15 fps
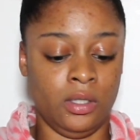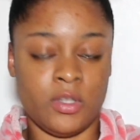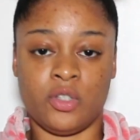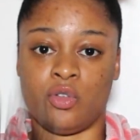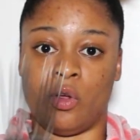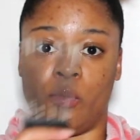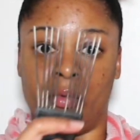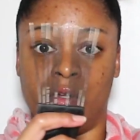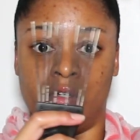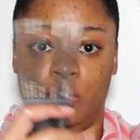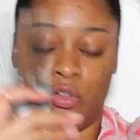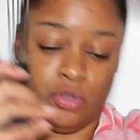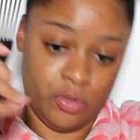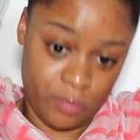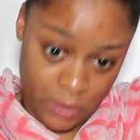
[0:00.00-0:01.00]
So I'm gonna
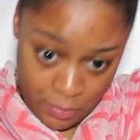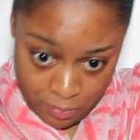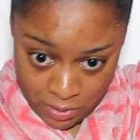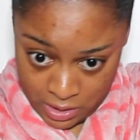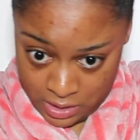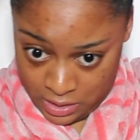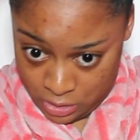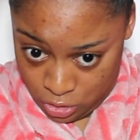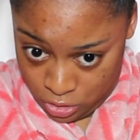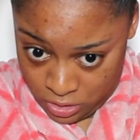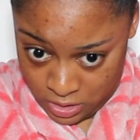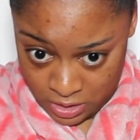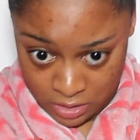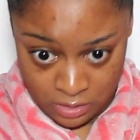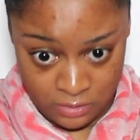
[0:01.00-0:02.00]
use my pick and just
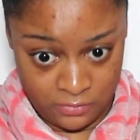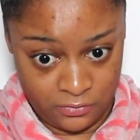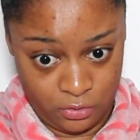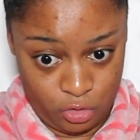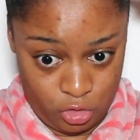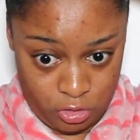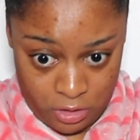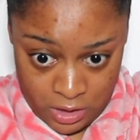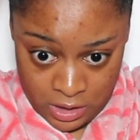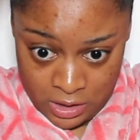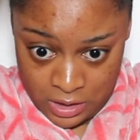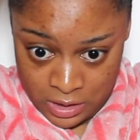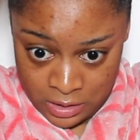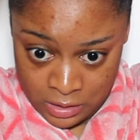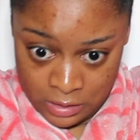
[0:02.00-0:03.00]
kind of try
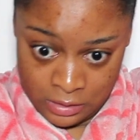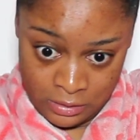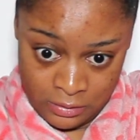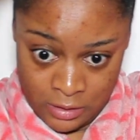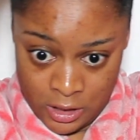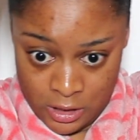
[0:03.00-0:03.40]
and